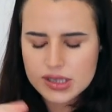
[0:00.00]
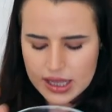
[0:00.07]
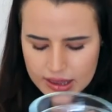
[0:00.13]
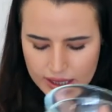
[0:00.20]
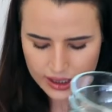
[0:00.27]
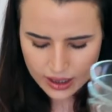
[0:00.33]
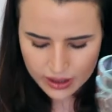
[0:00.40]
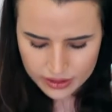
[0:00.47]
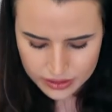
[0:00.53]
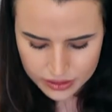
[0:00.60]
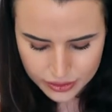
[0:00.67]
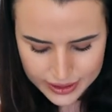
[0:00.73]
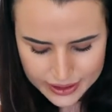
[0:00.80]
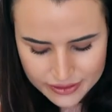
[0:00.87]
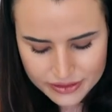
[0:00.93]
I think
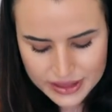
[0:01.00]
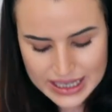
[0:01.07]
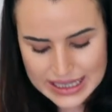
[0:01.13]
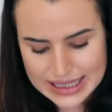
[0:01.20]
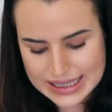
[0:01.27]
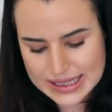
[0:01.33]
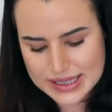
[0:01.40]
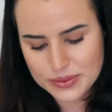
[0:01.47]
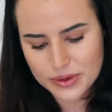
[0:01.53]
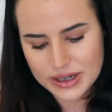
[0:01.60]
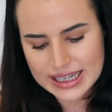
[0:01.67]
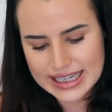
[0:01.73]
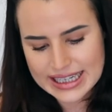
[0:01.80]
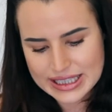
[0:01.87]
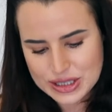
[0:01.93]
three of these were
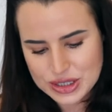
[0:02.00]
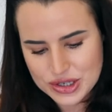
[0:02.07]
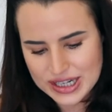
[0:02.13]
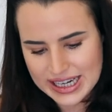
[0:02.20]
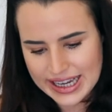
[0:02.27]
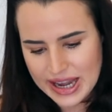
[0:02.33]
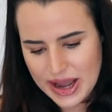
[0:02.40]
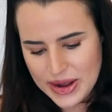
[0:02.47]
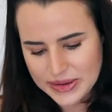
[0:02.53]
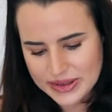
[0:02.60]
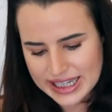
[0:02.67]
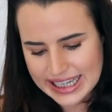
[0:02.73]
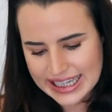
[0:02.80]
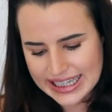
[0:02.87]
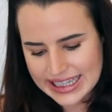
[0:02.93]
literally
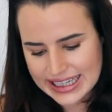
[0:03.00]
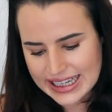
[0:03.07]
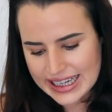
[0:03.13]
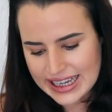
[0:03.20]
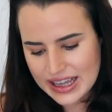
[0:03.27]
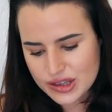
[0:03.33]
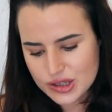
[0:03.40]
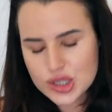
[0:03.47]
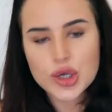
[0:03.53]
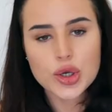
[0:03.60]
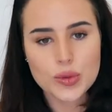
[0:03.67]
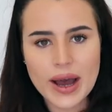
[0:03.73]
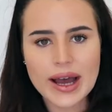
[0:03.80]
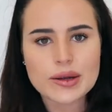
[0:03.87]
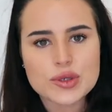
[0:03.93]
only
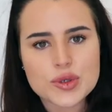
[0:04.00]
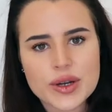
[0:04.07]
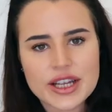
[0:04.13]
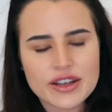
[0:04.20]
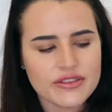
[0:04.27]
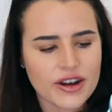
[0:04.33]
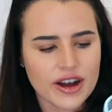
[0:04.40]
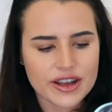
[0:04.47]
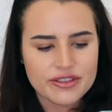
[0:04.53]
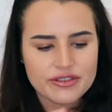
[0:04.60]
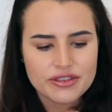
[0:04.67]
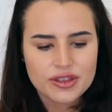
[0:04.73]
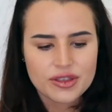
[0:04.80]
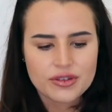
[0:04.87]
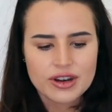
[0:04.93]
£2.25
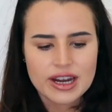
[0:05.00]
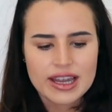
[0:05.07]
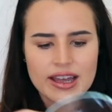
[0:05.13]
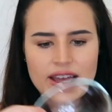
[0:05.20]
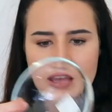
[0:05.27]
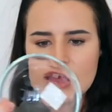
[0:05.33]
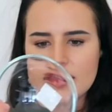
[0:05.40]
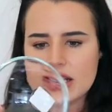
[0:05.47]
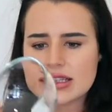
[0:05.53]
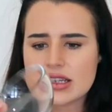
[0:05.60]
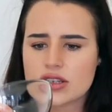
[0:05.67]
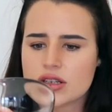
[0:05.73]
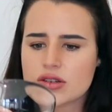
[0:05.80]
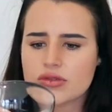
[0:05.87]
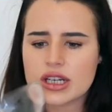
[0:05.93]
for three. These
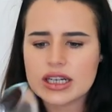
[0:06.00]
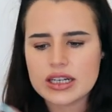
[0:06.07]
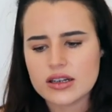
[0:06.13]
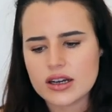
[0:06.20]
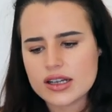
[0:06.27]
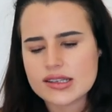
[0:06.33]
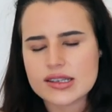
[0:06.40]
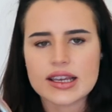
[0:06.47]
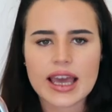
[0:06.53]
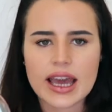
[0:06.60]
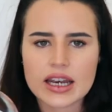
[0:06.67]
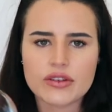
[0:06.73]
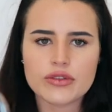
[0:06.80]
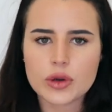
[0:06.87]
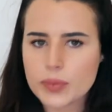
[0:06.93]
are just really nice.
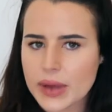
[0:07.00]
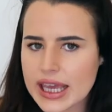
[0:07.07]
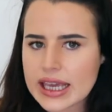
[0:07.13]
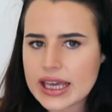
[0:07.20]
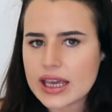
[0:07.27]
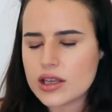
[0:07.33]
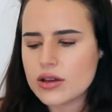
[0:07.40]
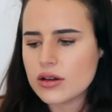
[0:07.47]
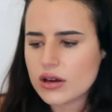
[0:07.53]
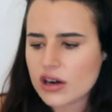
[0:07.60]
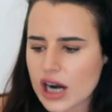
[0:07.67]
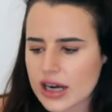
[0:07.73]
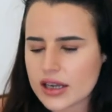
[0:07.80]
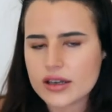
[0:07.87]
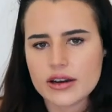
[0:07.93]
Again, if you're baking, you can
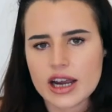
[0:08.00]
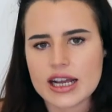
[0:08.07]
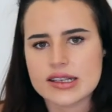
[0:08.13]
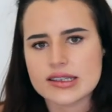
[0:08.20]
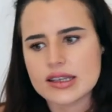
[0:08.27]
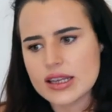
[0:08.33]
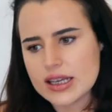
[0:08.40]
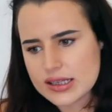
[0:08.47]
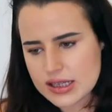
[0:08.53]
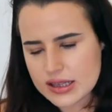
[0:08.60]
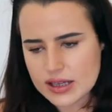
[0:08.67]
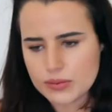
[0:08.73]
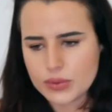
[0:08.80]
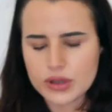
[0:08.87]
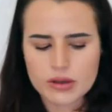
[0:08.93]
crack your eggs in this and
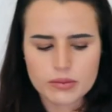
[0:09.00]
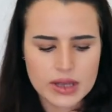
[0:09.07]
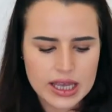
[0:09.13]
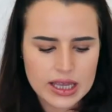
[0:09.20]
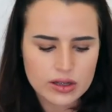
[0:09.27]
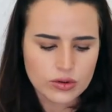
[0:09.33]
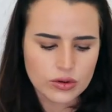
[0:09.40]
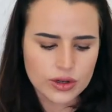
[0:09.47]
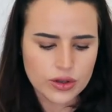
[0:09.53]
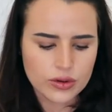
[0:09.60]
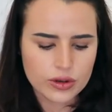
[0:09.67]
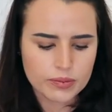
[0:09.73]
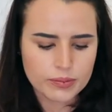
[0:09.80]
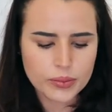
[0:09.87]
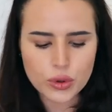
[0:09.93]
then put them in, or you
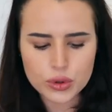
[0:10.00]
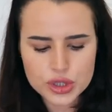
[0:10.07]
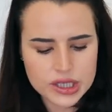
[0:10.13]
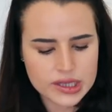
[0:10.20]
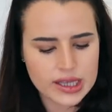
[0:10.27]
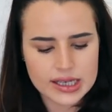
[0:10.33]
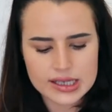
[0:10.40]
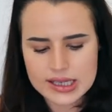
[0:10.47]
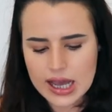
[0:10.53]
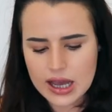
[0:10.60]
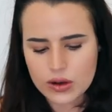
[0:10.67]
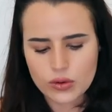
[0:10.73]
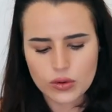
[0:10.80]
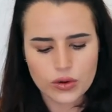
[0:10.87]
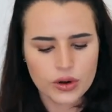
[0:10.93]
can portion things
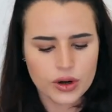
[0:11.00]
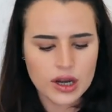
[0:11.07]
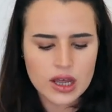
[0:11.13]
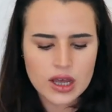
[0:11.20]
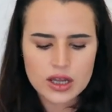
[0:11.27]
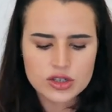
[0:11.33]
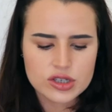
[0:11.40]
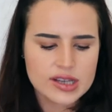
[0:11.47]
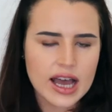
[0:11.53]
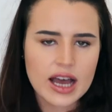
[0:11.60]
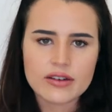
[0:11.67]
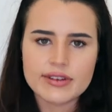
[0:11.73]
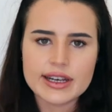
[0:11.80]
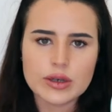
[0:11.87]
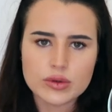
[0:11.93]
out or just
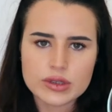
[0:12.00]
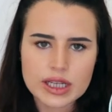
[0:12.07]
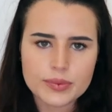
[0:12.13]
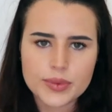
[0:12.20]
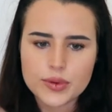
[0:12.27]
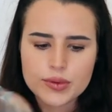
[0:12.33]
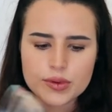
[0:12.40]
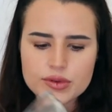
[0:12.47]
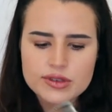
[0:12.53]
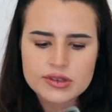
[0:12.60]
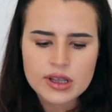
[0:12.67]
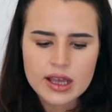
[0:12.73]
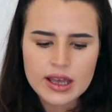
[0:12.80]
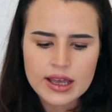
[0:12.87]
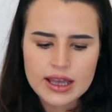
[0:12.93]
have little
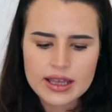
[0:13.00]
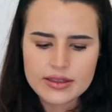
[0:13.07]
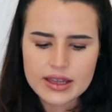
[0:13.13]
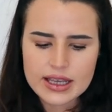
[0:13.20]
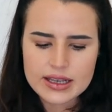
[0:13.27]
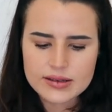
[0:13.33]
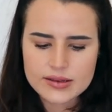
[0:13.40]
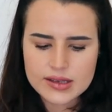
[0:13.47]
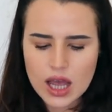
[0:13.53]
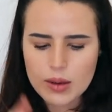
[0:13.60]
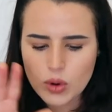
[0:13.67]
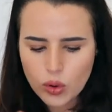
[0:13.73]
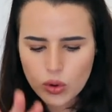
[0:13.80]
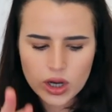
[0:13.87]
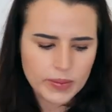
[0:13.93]
nibbles in these.
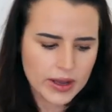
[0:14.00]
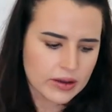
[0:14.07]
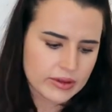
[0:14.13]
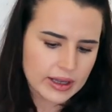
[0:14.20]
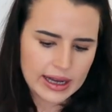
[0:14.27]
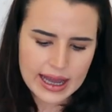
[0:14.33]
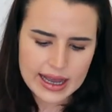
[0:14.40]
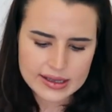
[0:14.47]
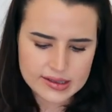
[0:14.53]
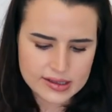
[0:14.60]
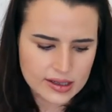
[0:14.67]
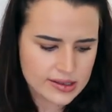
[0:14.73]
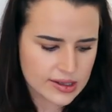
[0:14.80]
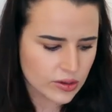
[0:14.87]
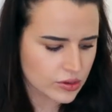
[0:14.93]
I'm all about the glass
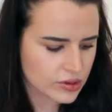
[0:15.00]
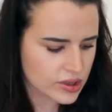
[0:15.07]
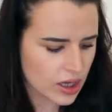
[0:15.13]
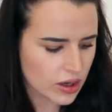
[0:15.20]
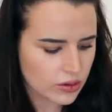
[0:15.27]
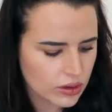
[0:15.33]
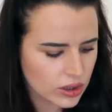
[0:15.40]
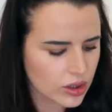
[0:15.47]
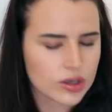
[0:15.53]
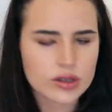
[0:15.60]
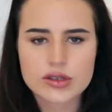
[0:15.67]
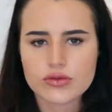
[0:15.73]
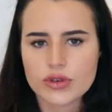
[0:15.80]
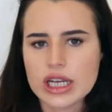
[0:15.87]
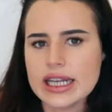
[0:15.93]
because it also
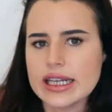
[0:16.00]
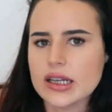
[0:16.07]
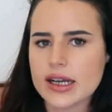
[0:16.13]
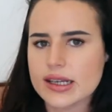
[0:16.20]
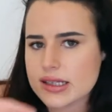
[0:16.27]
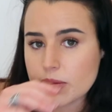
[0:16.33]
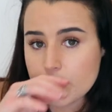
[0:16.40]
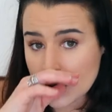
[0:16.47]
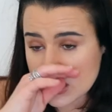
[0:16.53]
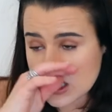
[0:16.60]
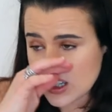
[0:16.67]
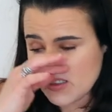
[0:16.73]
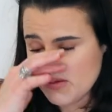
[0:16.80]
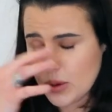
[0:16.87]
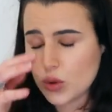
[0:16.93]
looks really nice and
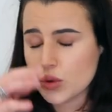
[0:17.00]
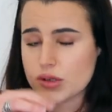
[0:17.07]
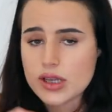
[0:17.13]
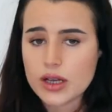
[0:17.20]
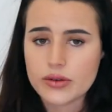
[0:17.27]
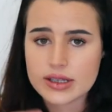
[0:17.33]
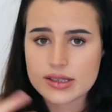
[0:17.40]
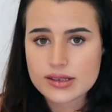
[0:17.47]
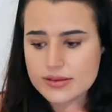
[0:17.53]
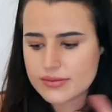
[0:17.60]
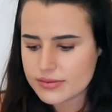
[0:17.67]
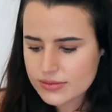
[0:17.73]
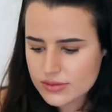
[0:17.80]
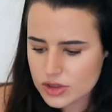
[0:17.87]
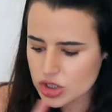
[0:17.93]
modern, but also
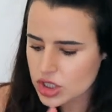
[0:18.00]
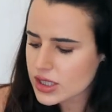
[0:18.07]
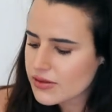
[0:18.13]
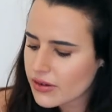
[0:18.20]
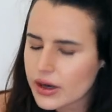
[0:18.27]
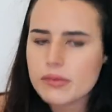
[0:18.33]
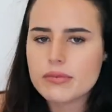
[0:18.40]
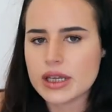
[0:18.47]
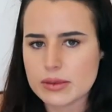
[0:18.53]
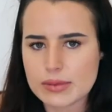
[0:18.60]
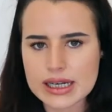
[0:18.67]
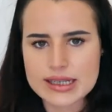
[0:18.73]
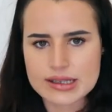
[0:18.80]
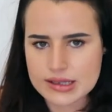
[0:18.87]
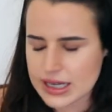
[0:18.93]
it's just very
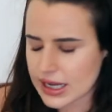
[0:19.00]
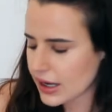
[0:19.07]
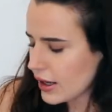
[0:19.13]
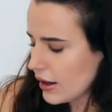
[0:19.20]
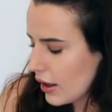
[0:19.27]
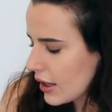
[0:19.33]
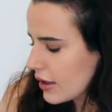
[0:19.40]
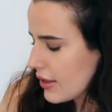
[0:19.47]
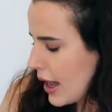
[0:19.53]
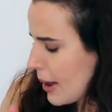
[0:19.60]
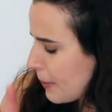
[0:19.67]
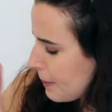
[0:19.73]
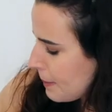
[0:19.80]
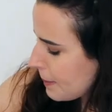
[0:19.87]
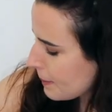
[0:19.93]
minimalistic. I like
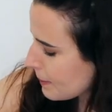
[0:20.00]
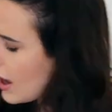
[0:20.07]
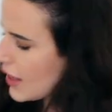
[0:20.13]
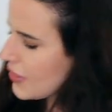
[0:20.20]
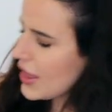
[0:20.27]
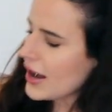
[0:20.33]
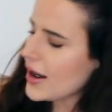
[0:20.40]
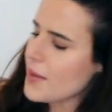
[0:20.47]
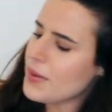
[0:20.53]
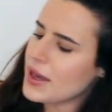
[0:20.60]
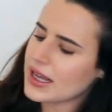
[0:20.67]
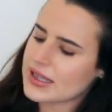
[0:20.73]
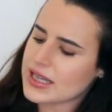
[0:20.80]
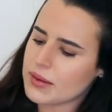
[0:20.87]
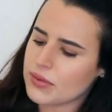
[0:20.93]
that. And then I
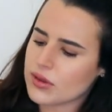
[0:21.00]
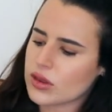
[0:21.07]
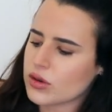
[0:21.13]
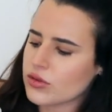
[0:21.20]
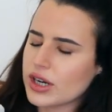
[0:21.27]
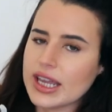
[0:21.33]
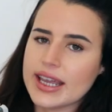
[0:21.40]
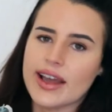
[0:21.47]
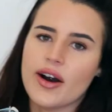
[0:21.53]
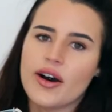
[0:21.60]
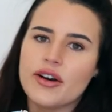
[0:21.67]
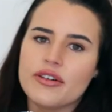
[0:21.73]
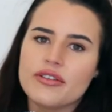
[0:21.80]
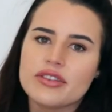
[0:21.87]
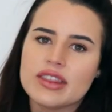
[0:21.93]
picked up three
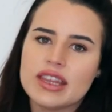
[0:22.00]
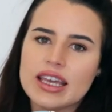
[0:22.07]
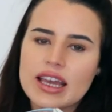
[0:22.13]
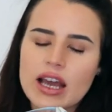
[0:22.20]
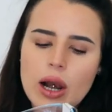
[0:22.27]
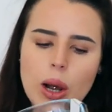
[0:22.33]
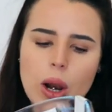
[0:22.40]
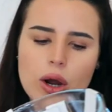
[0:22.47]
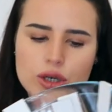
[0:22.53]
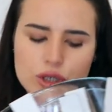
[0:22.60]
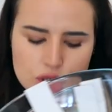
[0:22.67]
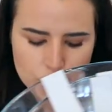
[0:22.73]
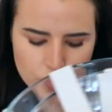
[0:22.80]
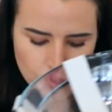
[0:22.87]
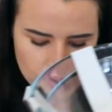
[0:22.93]
of the
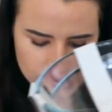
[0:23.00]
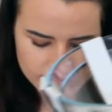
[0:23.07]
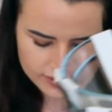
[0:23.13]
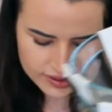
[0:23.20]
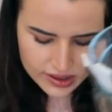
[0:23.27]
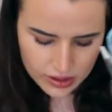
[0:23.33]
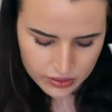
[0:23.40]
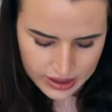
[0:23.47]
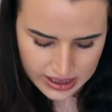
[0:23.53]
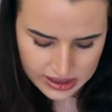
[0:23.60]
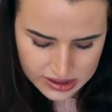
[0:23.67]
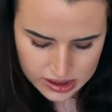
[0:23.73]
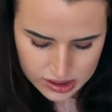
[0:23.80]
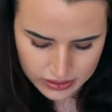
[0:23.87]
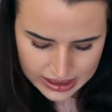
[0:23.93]
larger ones. So
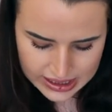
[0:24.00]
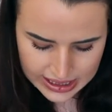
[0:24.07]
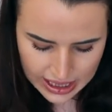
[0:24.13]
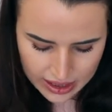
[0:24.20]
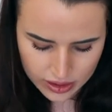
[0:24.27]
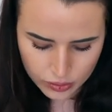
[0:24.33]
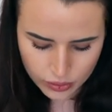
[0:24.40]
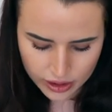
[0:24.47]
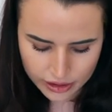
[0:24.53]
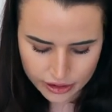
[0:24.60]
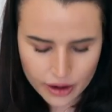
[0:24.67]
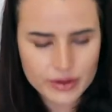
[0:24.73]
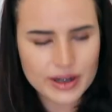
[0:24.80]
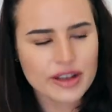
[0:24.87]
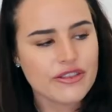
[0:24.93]
these three together were
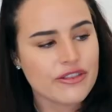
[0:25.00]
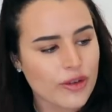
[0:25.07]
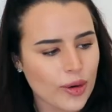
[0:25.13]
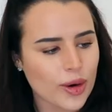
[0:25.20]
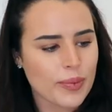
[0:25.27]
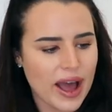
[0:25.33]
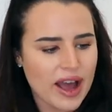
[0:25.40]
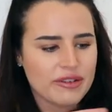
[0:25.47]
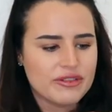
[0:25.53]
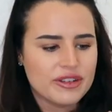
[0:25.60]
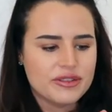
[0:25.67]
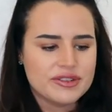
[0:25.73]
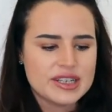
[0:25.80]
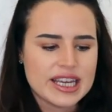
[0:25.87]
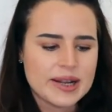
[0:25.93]
only
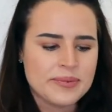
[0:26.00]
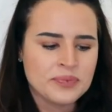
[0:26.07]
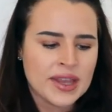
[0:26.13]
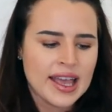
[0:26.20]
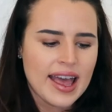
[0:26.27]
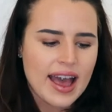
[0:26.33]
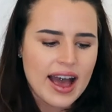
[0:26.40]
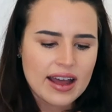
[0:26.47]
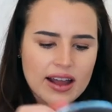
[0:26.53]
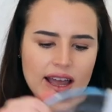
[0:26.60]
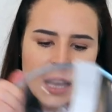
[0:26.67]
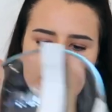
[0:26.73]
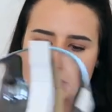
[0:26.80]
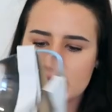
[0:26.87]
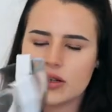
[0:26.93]
£4.50. And I
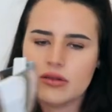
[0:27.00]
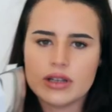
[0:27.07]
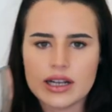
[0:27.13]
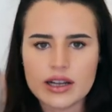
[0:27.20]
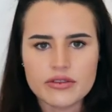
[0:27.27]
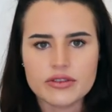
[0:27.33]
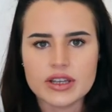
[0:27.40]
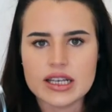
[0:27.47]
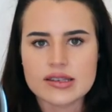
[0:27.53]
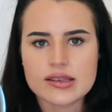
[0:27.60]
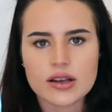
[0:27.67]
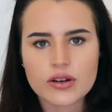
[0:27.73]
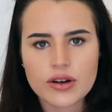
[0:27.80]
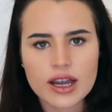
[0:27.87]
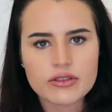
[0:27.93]
absolutely love these.
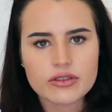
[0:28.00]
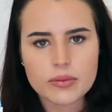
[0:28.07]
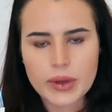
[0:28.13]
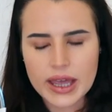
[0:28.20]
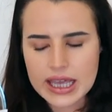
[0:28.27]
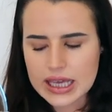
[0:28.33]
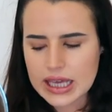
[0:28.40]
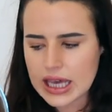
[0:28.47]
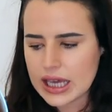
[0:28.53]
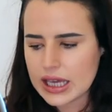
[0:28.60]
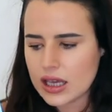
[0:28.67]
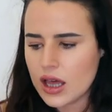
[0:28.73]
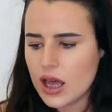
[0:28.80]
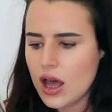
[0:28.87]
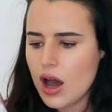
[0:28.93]
They're great for
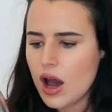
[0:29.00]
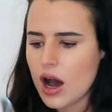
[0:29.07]
baking.